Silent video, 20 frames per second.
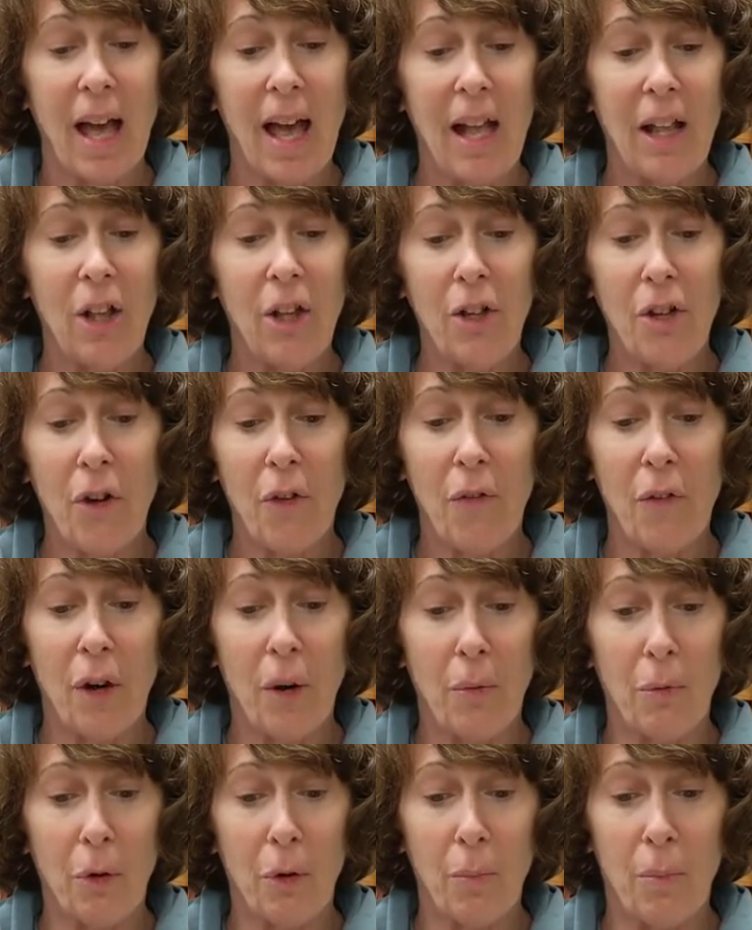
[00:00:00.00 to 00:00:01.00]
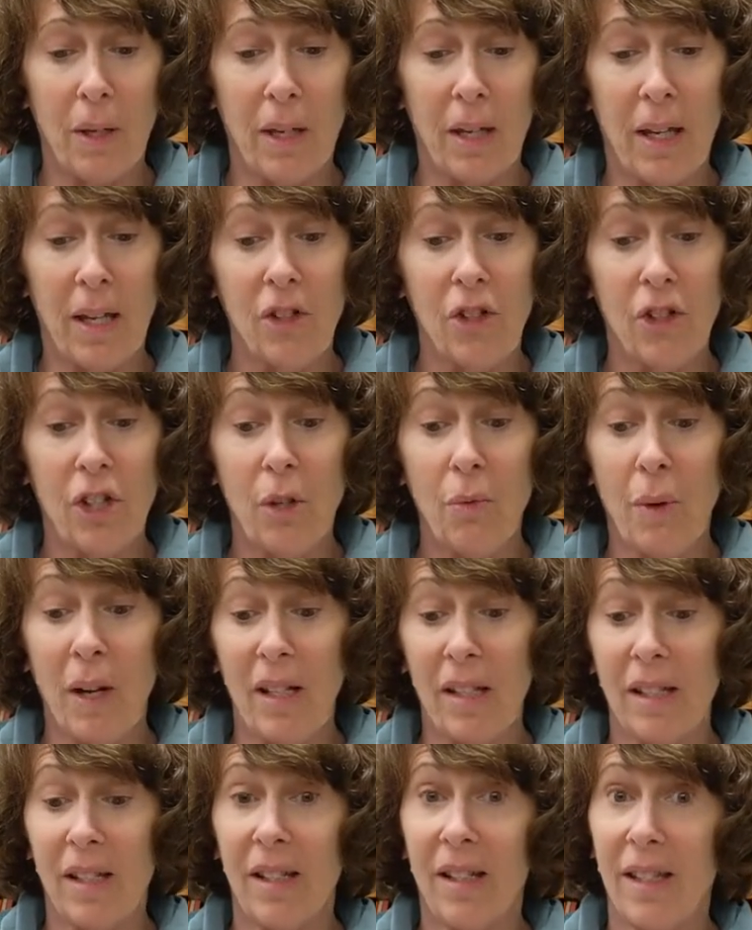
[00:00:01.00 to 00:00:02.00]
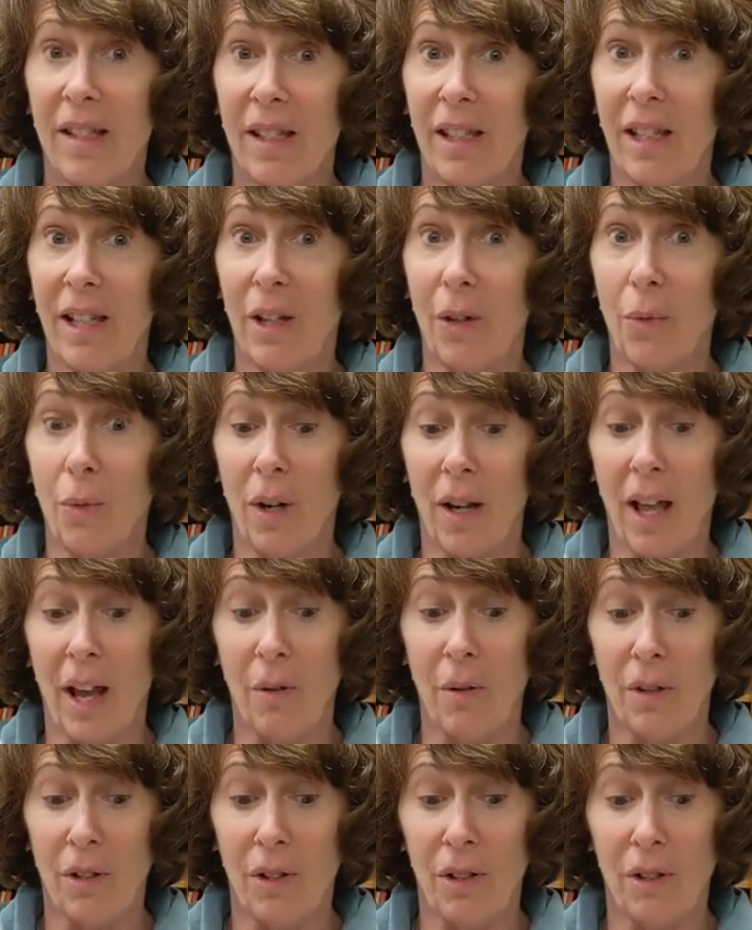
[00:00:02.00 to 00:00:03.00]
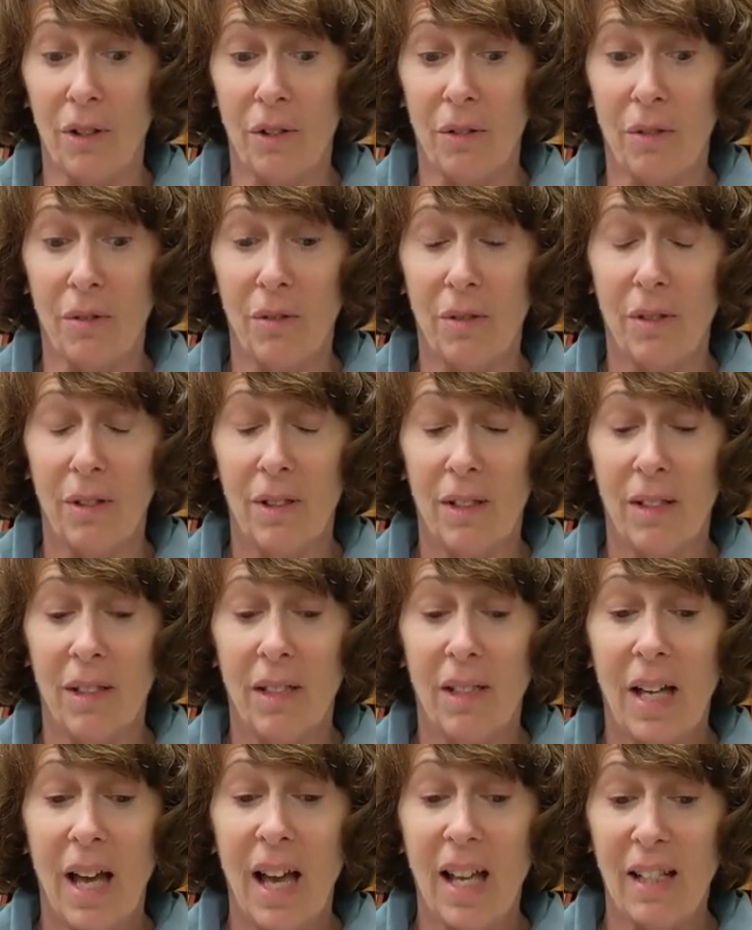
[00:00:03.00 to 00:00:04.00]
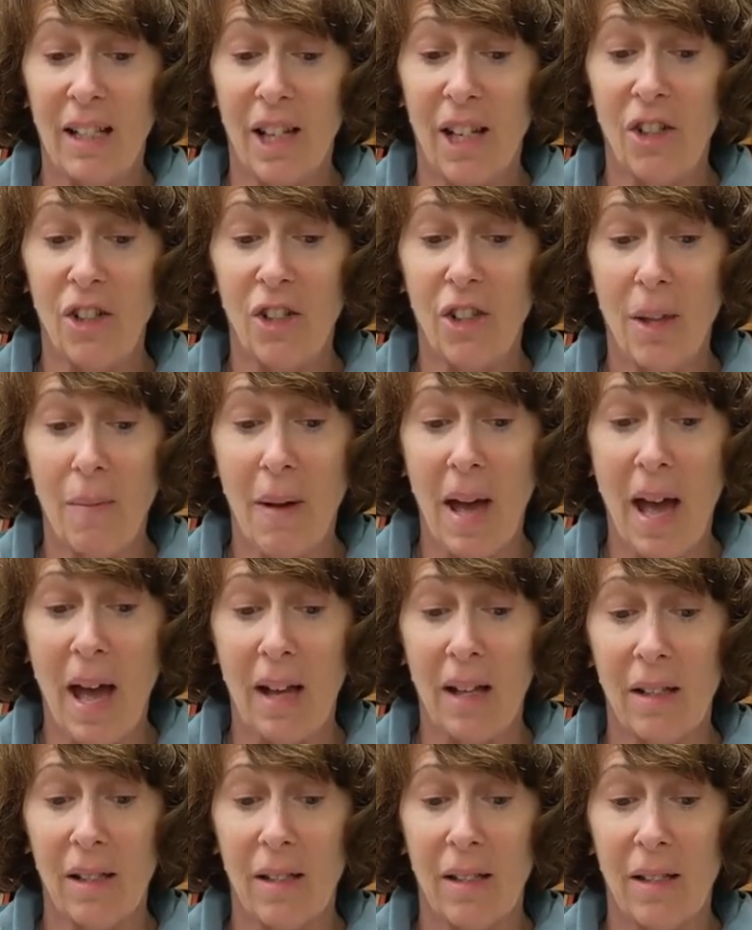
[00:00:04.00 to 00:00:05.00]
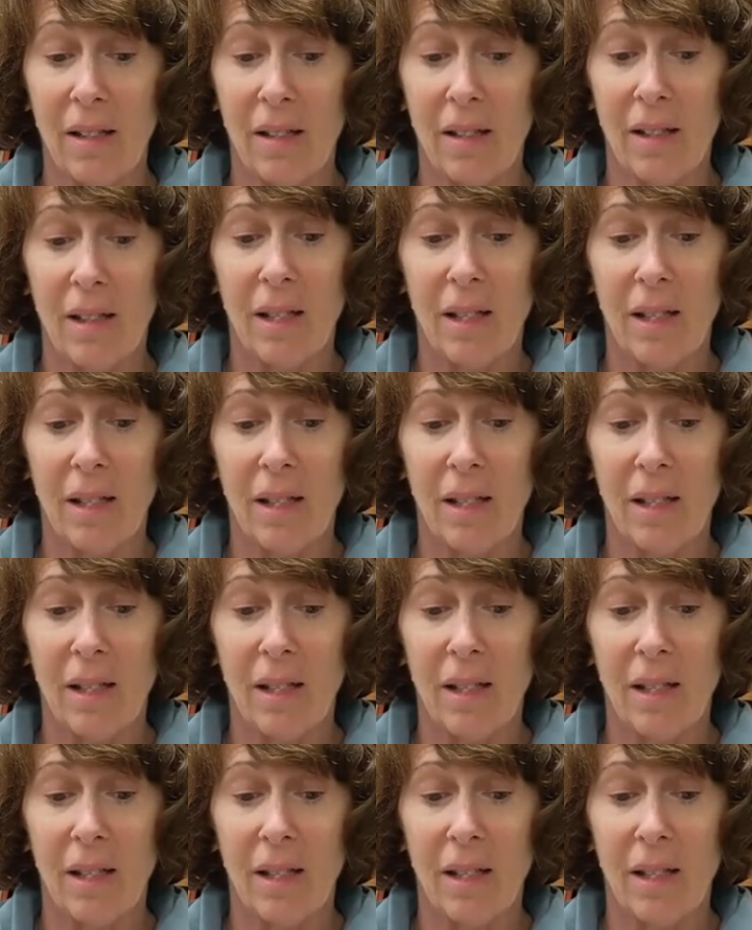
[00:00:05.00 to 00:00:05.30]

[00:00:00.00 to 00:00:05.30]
I look over at Ruby and she waits to see what I will do. I touch the box.